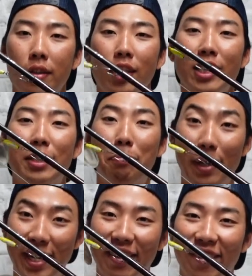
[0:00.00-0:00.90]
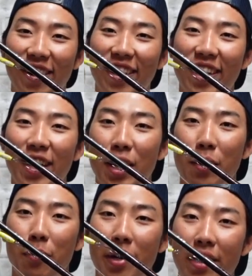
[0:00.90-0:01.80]
Spinning rod
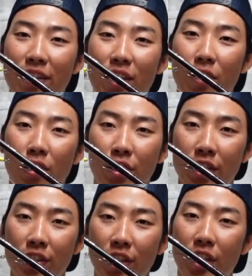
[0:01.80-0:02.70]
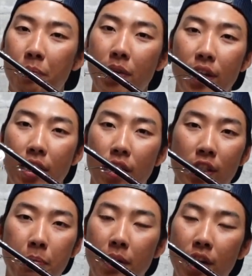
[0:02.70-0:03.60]
with, lures. It could be a
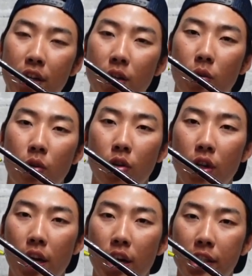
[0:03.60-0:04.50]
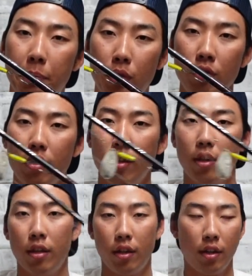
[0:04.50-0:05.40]
spinner or a spoon.
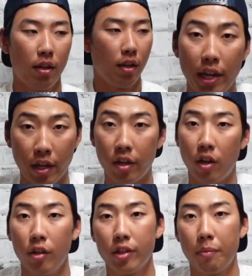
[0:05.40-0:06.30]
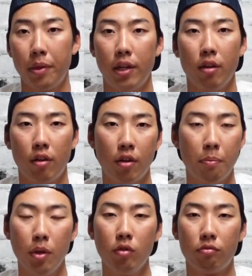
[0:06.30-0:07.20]
And it could also be on a
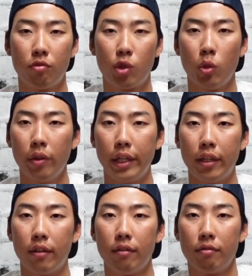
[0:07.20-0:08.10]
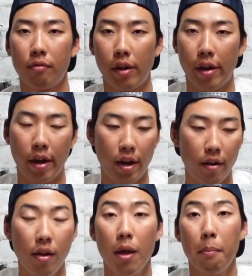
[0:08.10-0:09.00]
boat trolling.
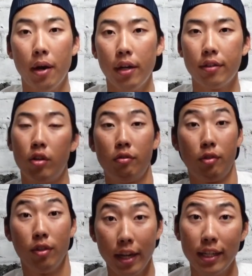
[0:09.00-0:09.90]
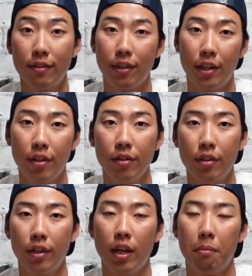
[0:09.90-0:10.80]
But for today's video,
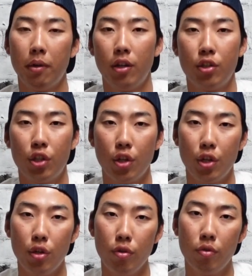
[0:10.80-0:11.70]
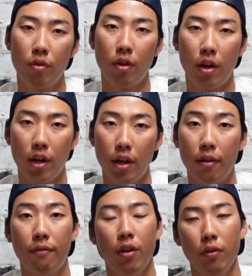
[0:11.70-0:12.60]
I'm going to show you a
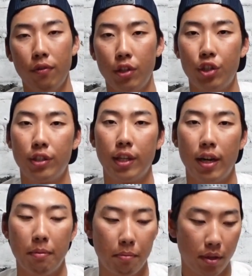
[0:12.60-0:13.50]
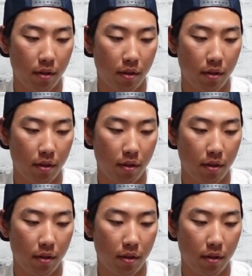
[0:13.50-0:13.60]
float fishing setup.